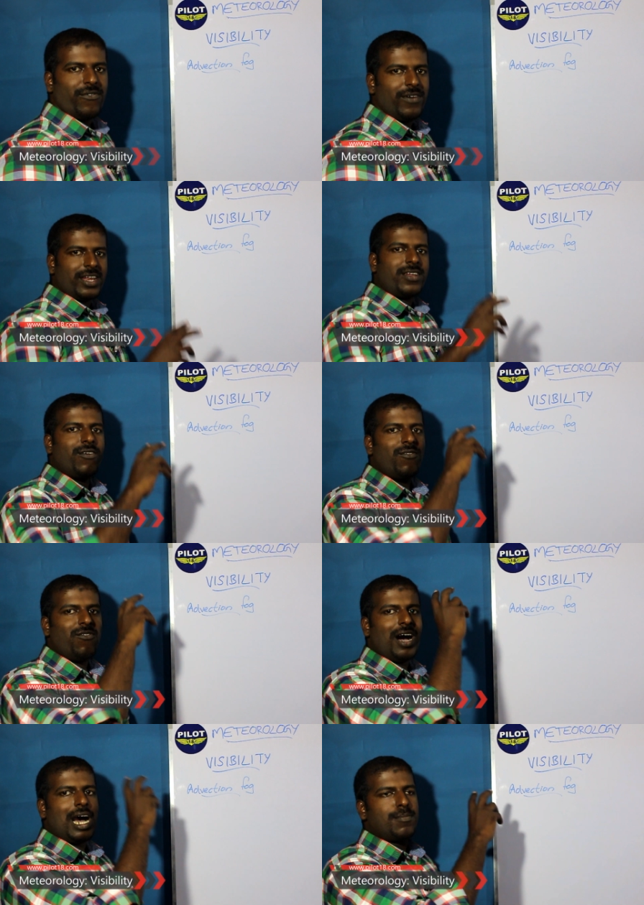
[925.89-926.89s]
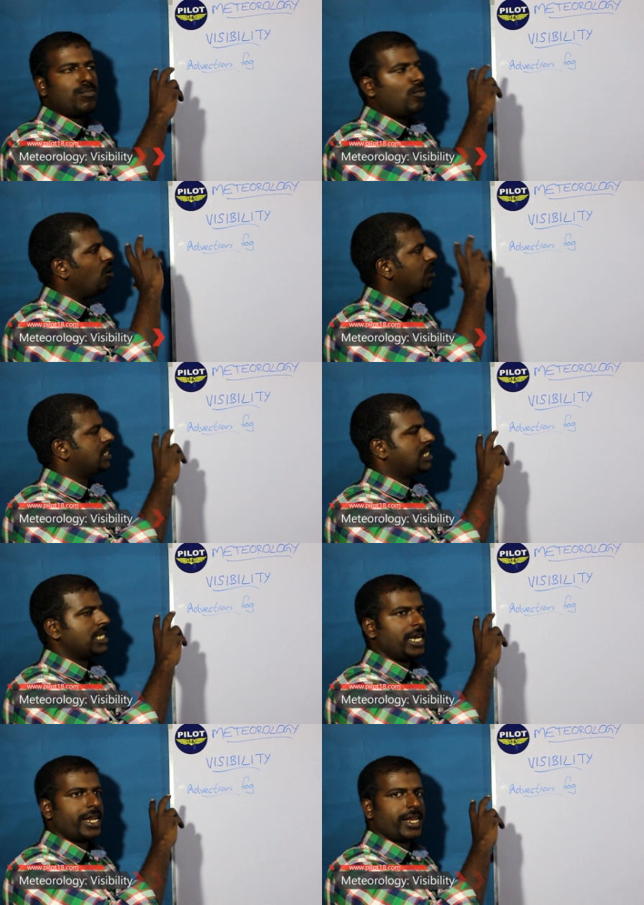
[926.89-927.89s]
When warm
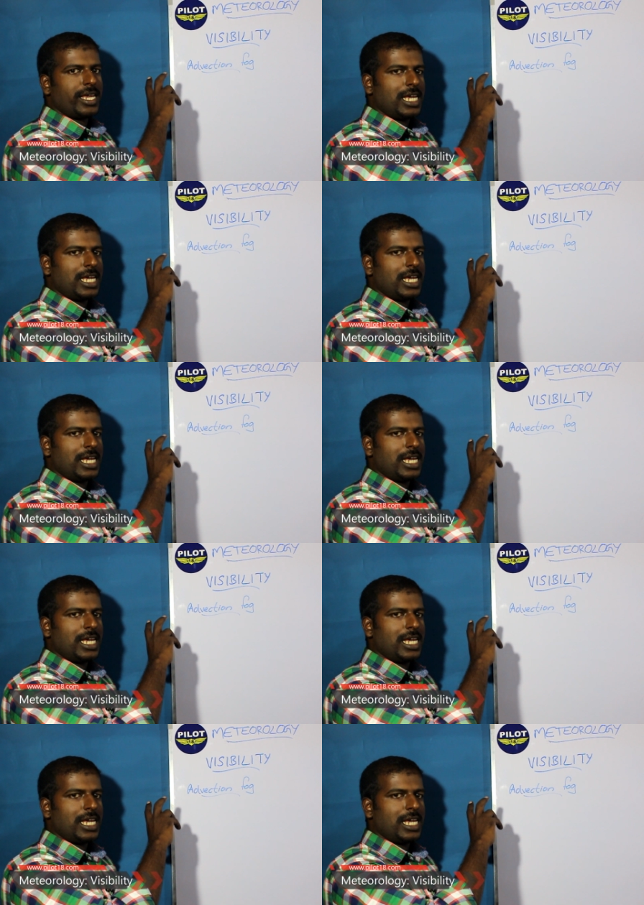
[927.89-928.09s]
moist air